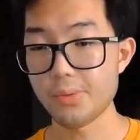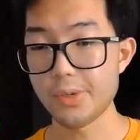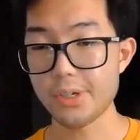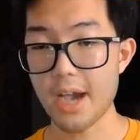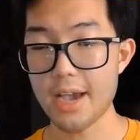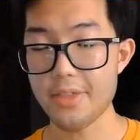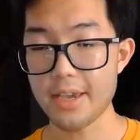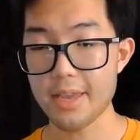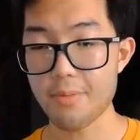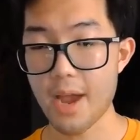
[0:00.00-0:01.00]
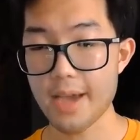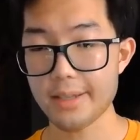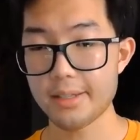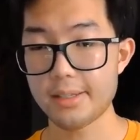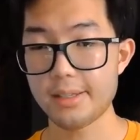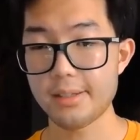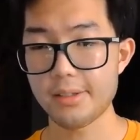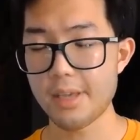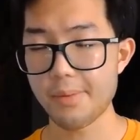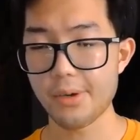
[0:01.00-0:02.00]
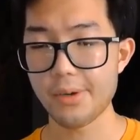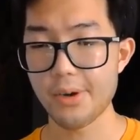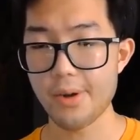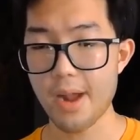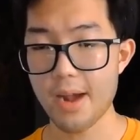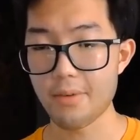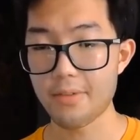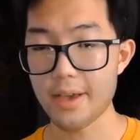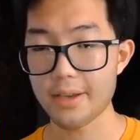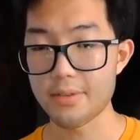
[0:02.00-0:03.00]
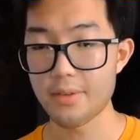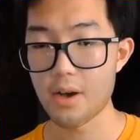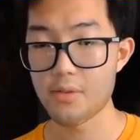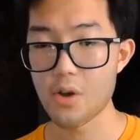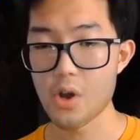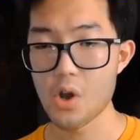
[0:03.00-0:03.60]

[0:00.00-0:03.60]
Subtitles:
which I think in practice typically are not reflective of